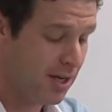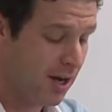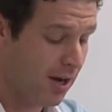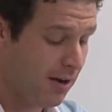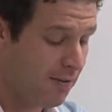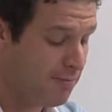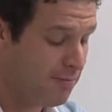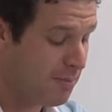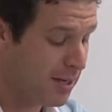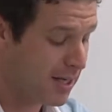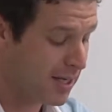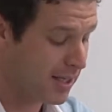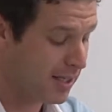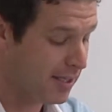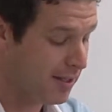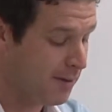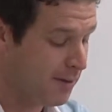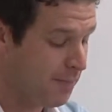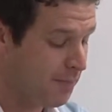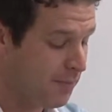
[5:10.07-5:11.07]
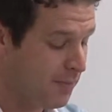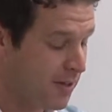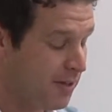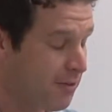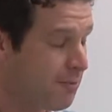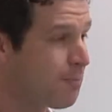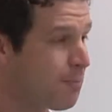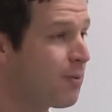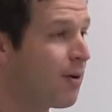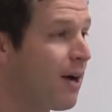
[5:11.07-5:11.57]
of money
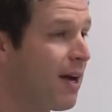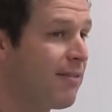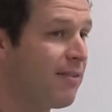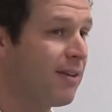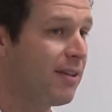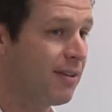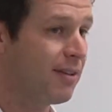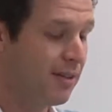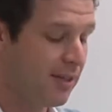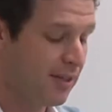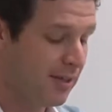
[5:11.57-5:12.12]
as private,